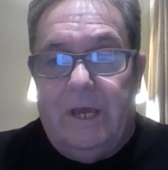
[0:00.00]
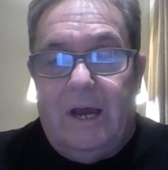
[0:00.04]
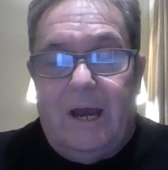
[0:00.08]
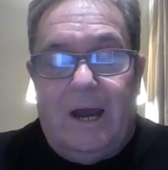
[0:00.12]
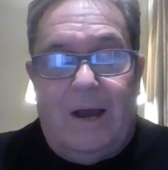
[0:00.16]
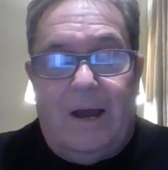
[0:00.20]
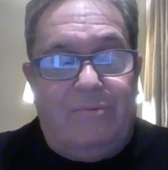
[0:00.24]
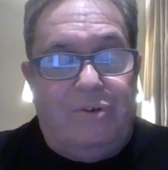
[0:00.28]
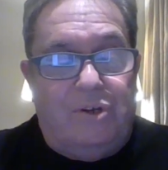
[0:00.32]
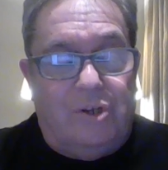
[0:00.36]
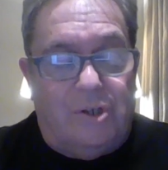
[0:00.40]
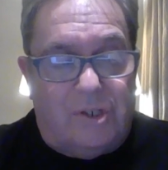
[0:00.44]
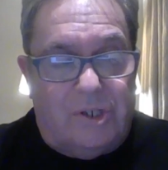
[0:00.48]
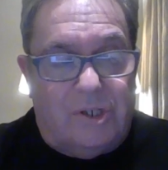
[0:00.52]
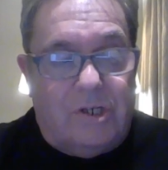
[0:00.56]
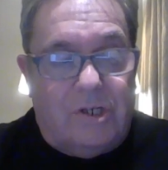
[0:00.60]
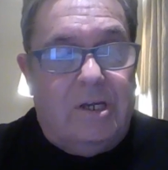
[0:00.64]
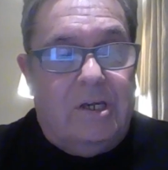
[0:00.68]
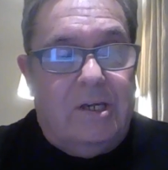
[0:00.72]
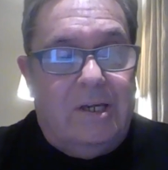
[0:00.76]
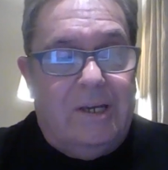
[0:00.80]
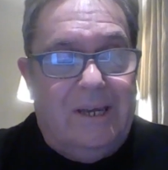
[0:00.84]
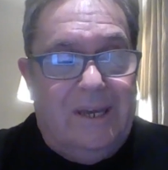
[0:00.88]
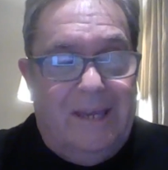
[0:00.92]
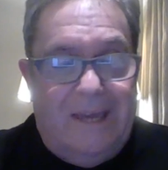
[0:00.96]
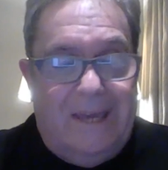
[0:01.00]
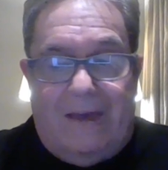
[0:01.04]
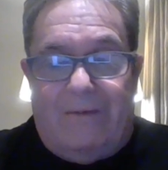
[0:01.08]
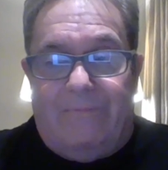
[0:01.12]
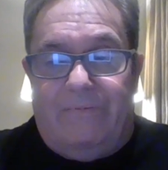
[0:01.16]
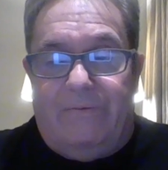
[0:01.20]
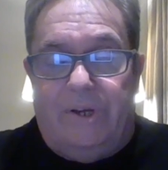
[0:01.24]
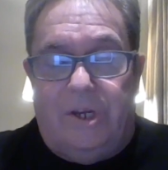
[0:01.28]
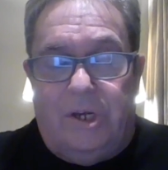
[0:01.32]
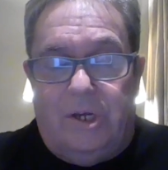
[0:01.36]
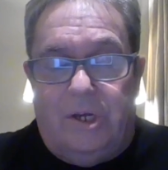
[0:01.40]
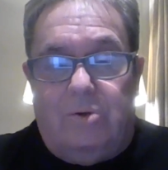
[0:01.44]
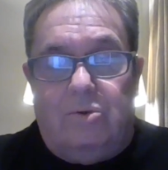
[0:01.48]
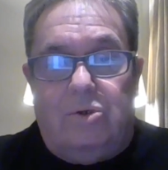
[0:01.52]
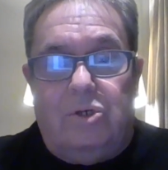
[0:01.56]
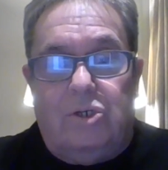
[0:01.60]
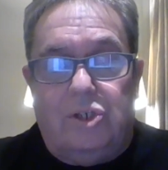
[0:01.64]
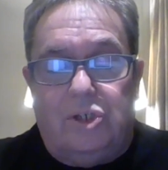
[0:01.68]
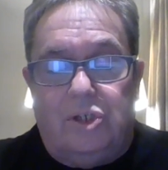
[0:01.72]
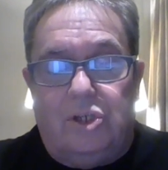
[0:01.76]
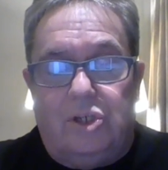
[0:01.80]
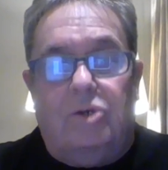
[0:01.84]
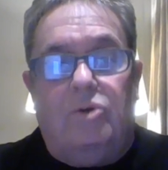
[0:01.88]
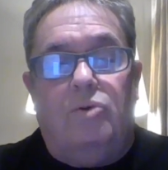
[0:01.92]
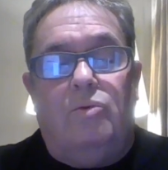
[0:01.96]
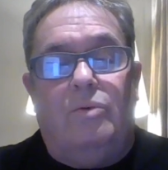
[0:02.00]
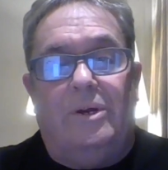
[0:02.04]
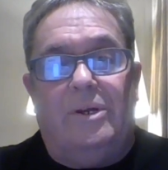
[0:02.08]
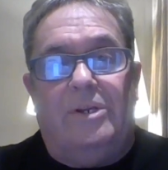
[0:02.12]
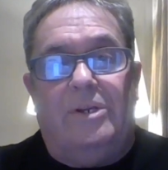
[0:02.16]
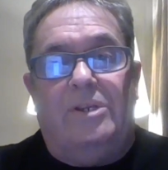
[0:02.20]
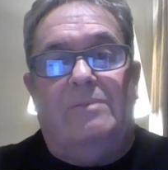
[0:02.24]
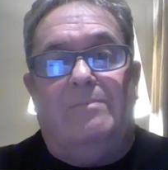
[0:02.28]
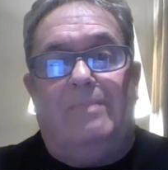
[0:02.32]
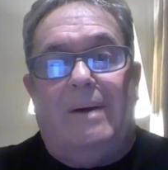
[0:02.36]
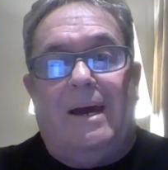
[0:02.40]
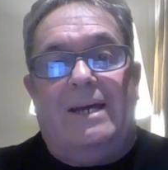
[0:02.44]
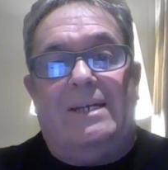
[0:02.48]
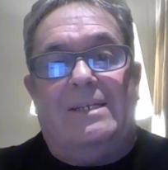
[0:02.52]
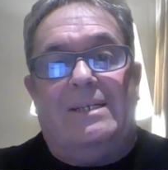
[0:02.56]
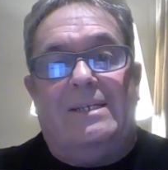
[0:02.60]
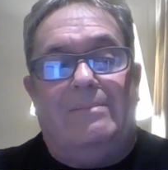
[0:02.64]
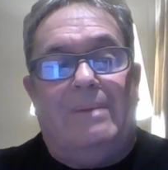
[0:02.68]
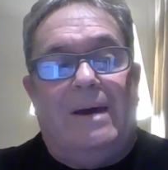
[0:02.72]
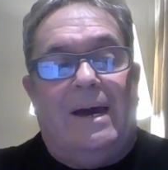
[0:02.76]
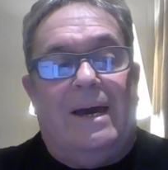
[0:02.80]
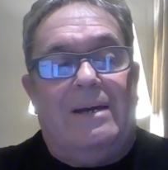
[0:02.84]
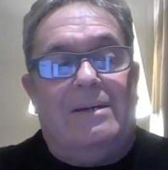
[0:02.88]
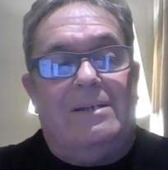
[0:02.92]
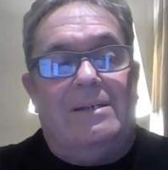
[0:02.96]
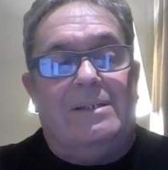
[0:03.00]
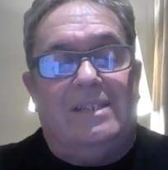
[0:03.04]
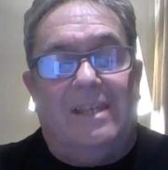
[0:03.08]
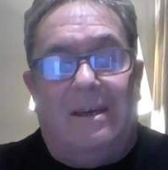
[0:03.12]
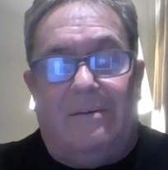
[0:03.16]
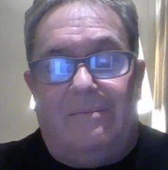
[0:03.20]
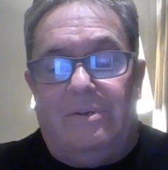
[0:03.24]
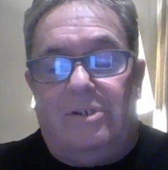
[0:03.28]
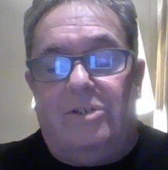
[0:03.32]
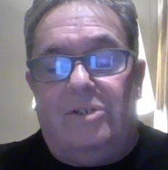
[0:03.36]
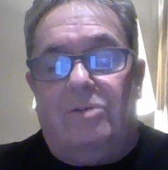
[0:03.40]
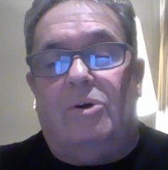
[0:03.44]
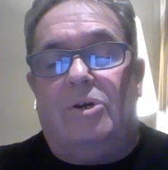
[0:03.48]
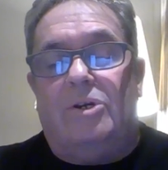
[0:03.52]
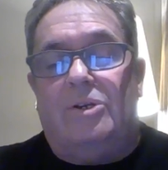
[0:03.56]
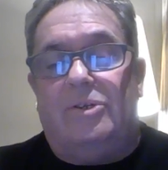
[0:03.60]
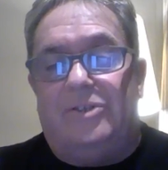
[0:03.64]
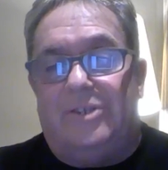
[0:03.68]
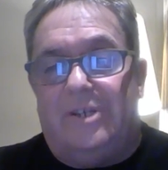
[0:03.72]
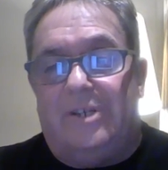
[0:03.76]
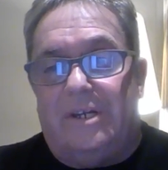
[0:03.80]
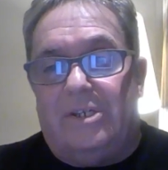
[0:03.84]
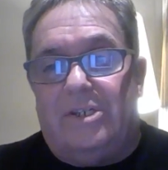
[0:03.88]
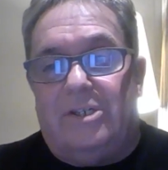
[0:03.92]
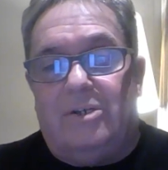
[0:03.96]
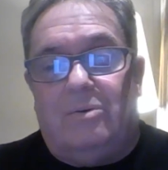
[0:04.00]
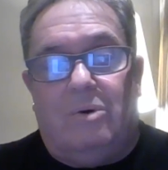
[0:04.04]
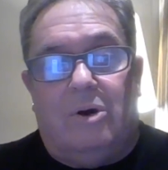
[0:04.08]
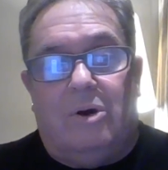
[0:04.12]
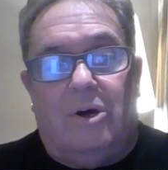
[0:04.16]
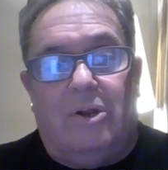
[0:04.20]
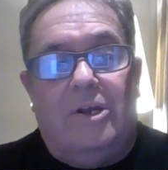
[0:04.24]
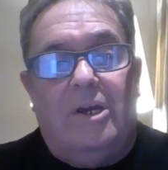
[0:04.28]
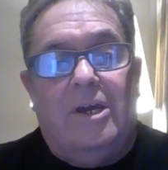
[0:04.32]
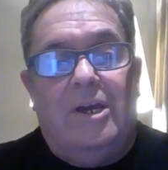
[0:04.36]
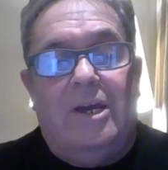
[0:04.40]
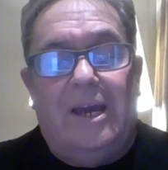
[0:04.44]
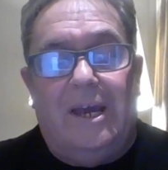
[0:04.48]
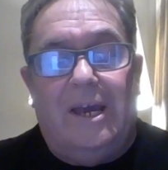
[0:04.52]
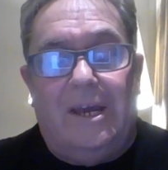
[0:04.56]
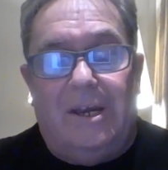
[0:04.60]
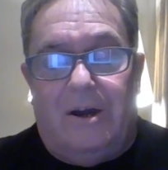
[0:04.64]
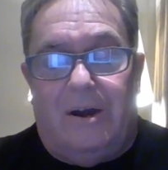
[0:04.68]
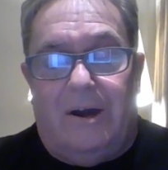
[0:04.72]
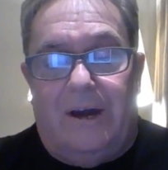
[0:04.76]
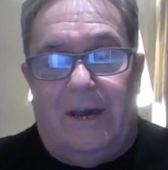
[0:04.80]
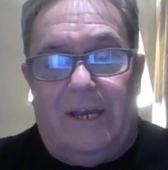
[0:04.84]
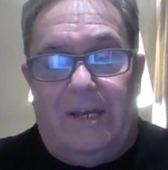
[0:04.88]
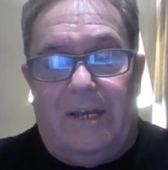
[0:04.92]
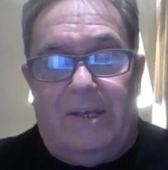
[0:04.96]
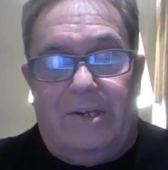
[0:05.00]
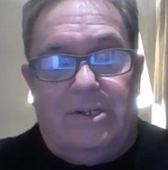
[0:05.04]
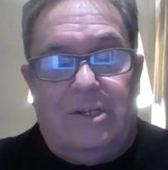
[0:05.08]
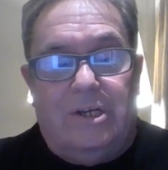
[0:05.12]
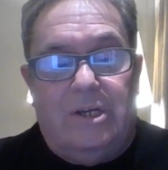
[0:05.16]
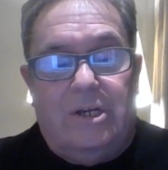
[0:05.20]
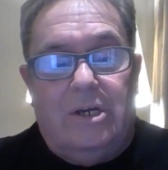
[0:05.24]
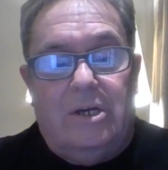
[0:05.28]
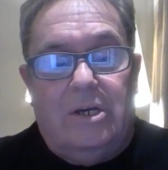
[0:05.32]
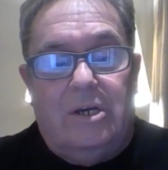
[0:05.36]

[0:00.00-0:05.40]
I've just gave you 2 winners back to back, 7-1 and 6-1 in Ireland.